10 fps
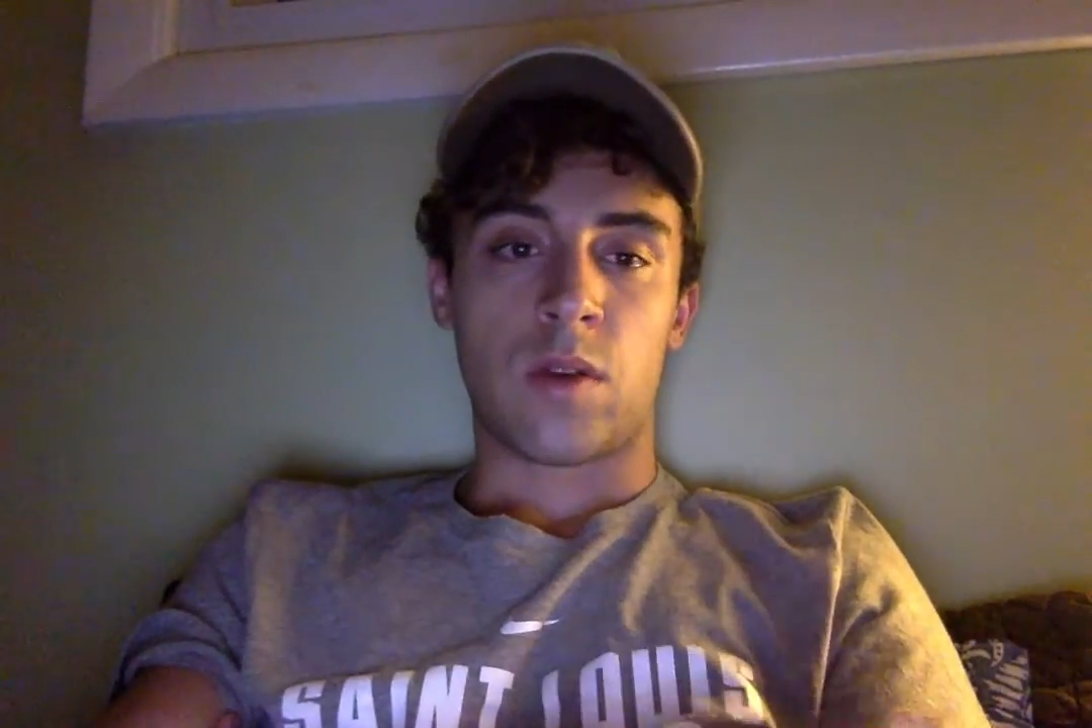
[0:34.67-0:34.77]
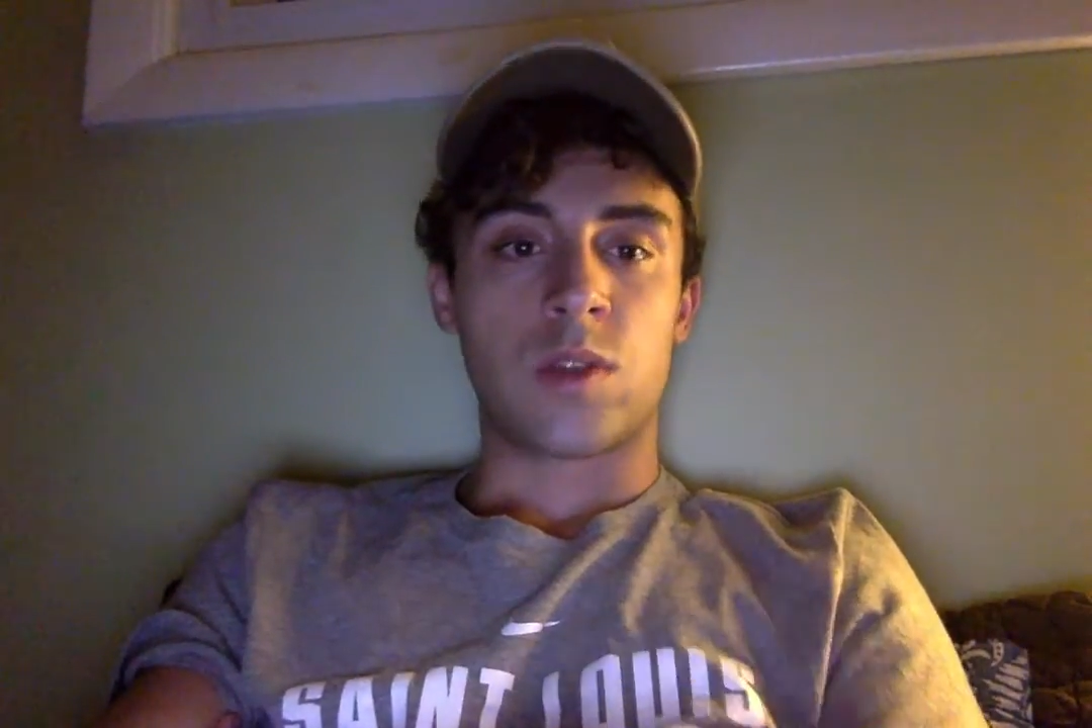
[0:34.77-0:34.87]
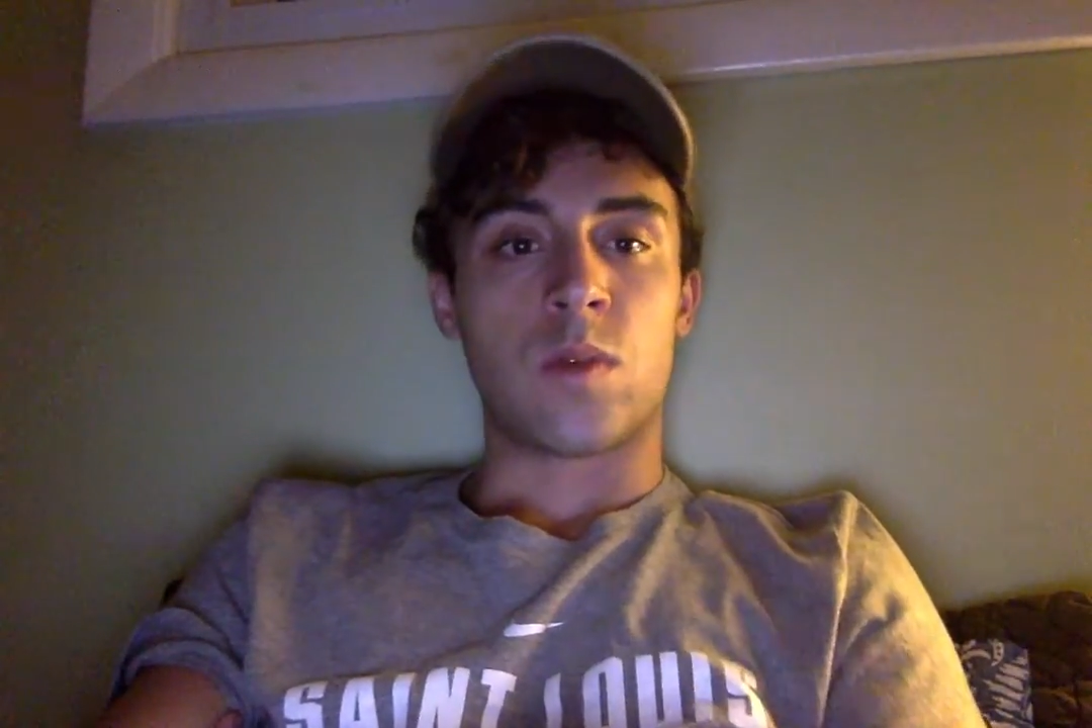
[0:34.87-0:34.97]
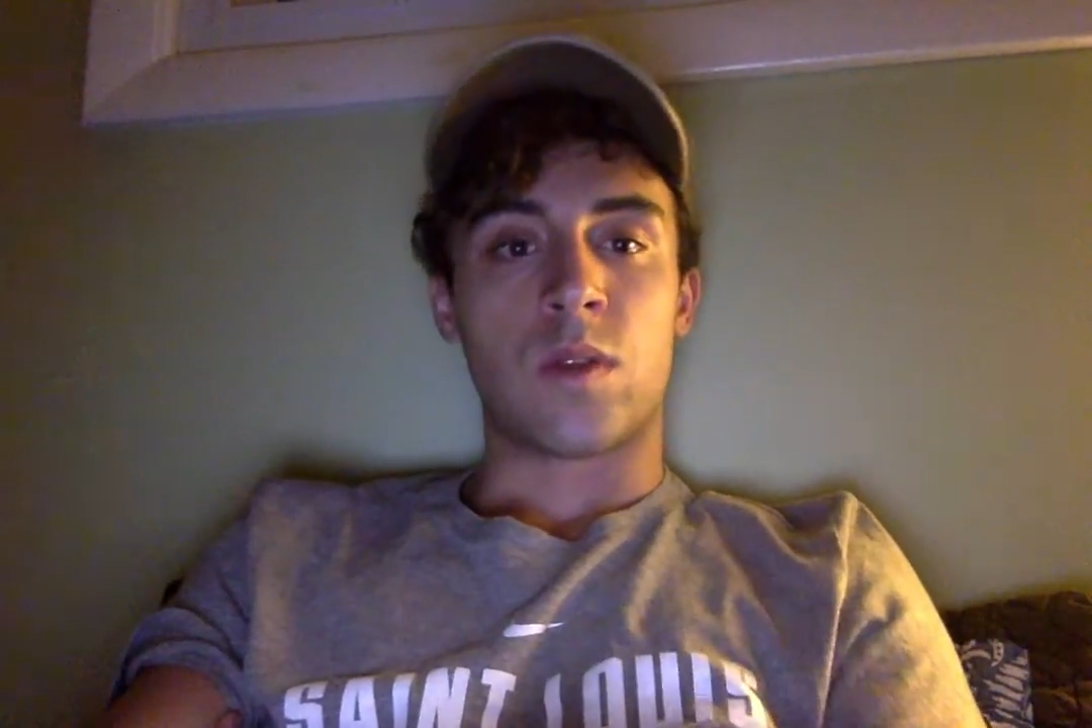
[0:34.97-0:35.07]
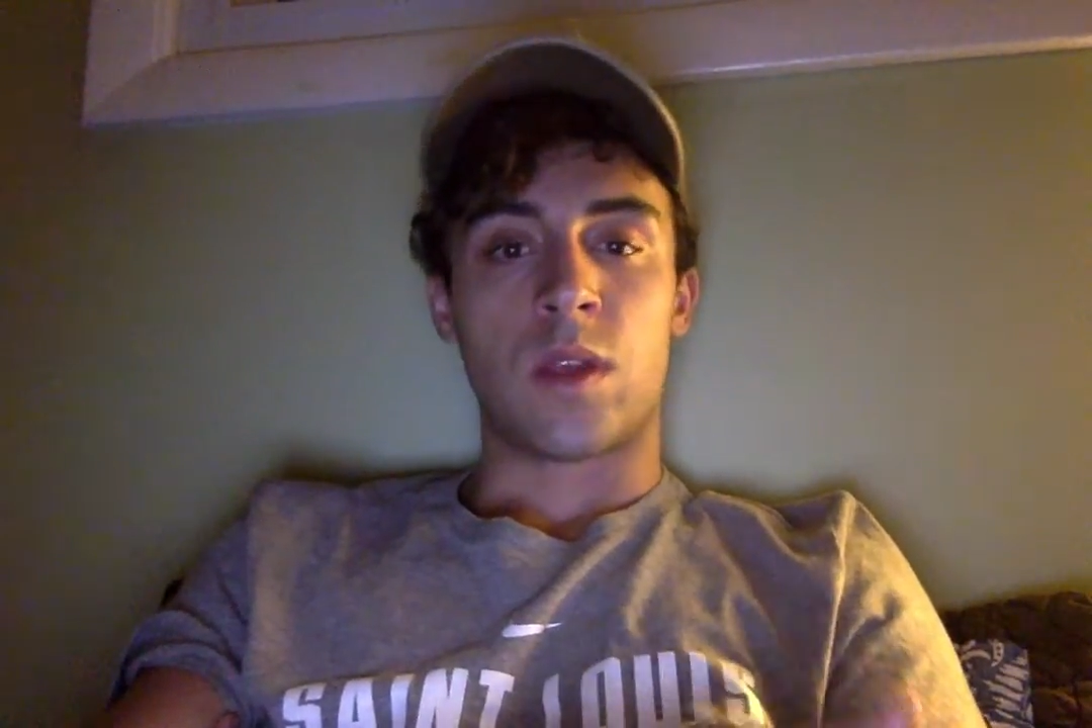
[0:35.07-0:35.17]

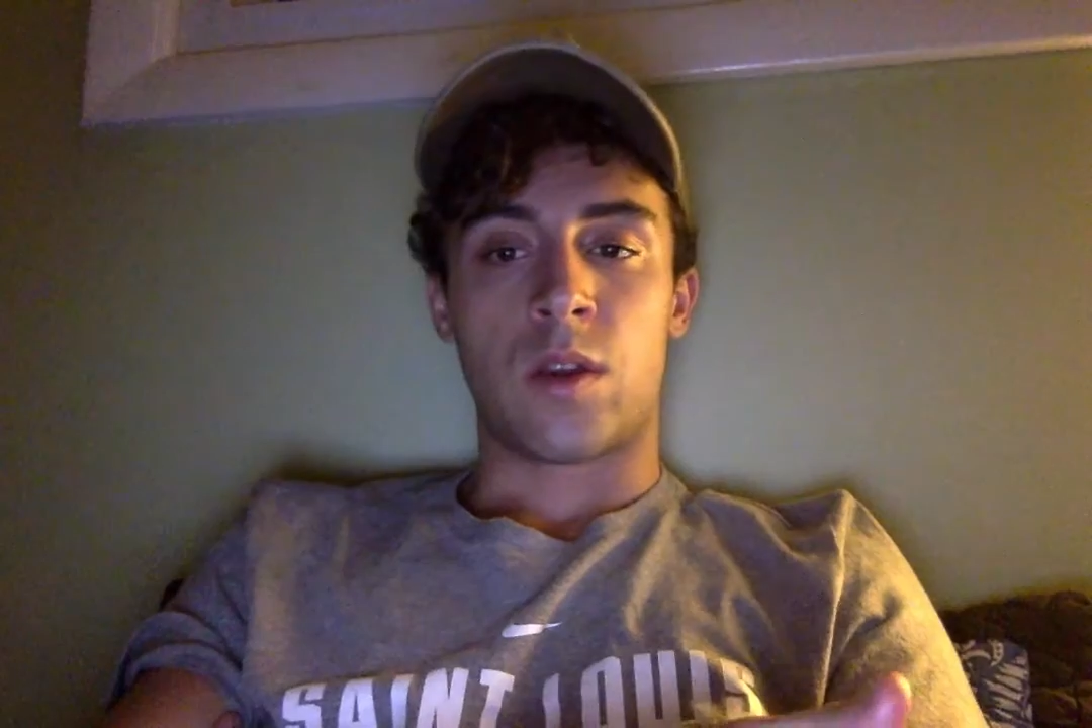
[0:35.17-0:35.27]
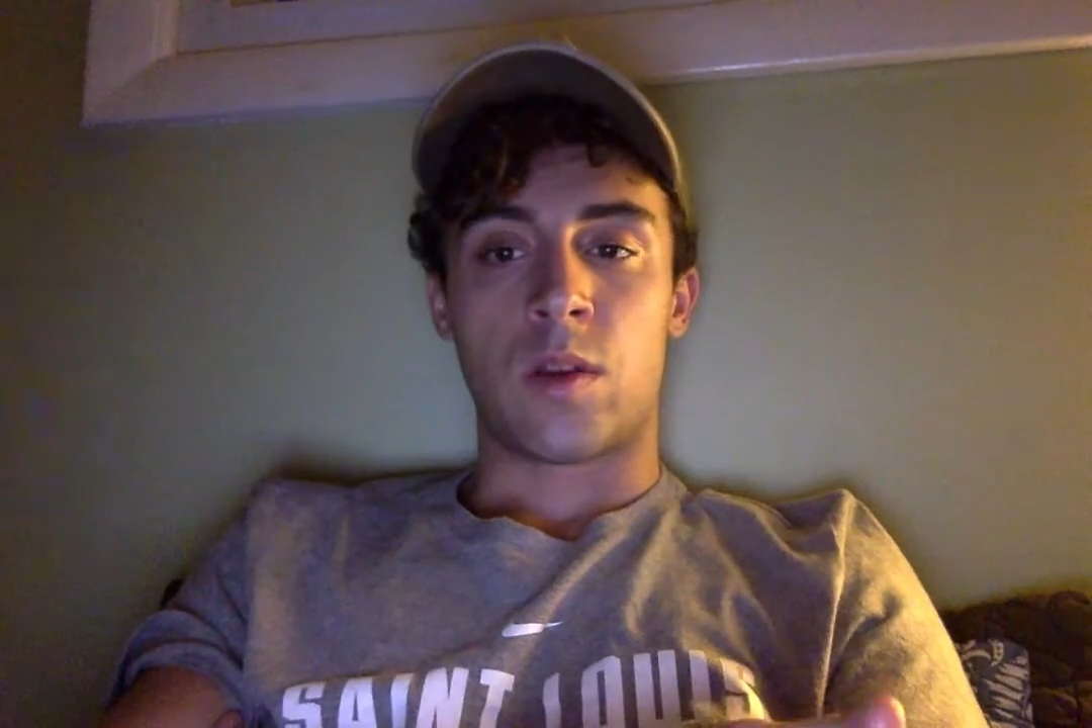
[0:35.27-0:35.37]
us what they learned